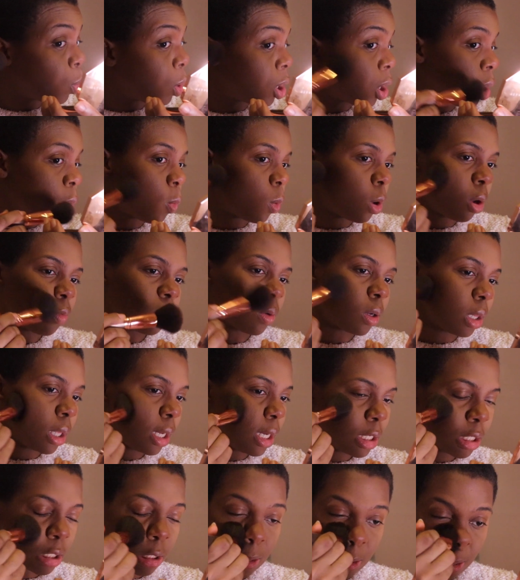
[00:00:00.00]
one-on-one
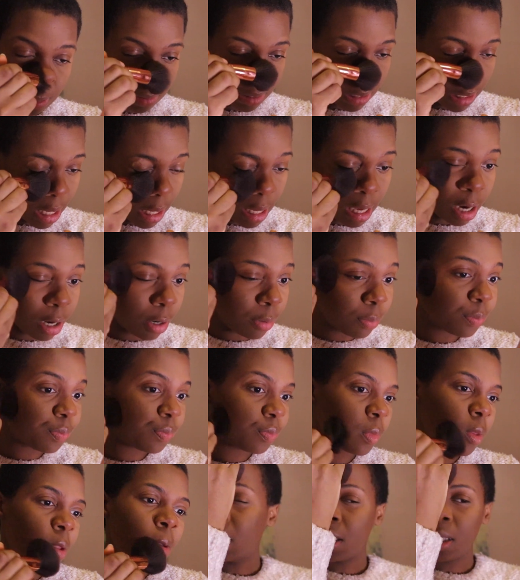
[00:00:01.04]
relationships here.
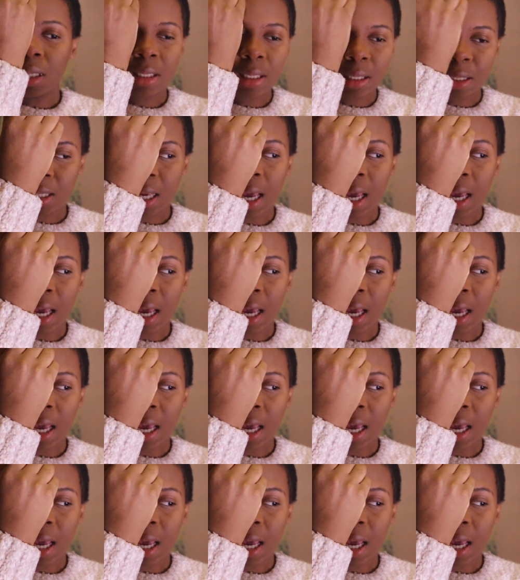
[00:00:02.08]
This is